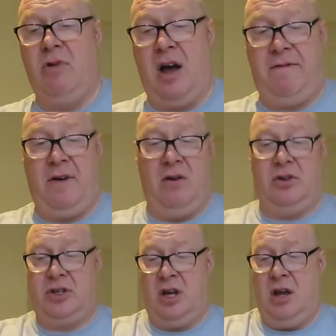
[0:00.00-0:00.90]
Right,
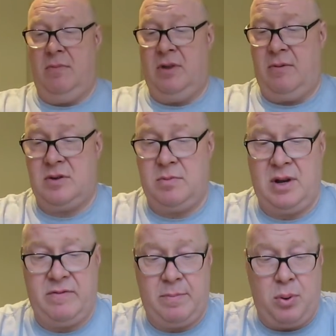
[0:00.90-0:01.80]
folks, that was a
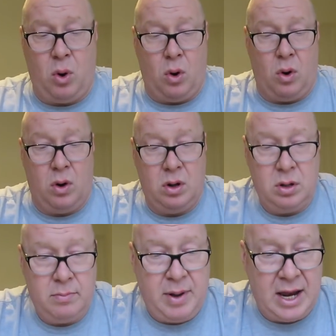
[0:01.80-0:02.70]
bit of a poor
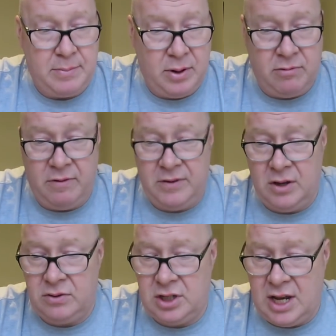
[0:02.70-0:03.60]
paper
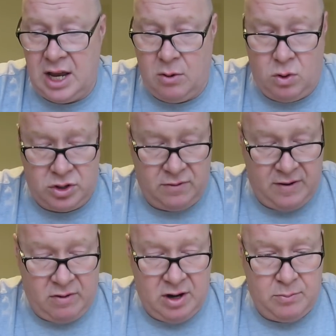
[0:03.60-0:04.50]
review today. I wasn't
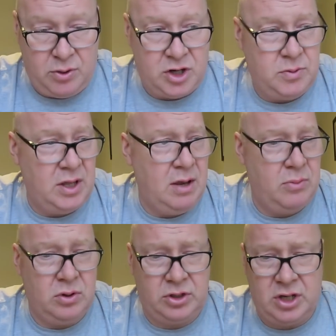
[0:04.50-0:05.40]
very impressed with
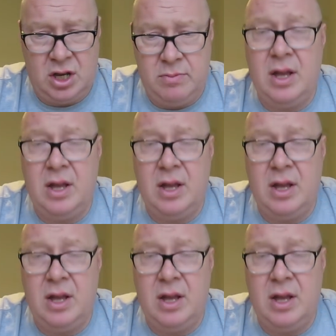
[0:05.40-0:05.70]
it. But